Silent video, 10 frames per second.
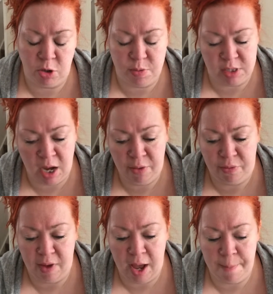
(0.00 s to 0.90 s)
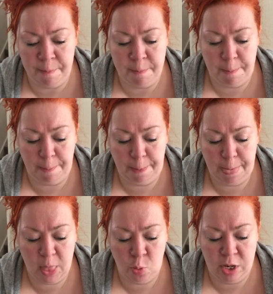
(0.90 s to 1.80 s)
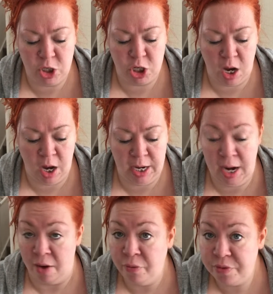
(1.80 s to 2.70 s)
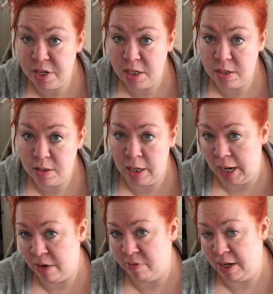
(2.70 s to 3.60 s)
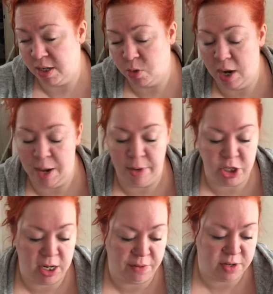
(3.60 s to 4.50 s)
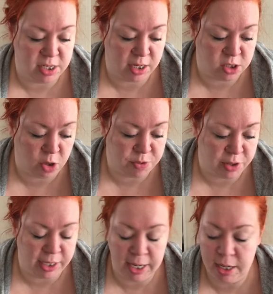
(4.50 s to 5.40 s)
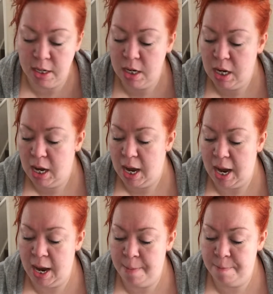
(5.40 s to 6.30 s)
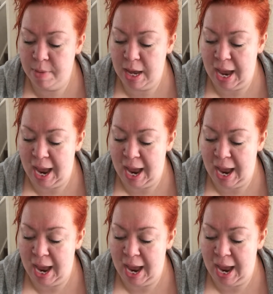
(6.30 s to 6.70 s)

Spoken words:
stuff, which I loved and hadn't realised quite how much I loved until I stopped doing it. And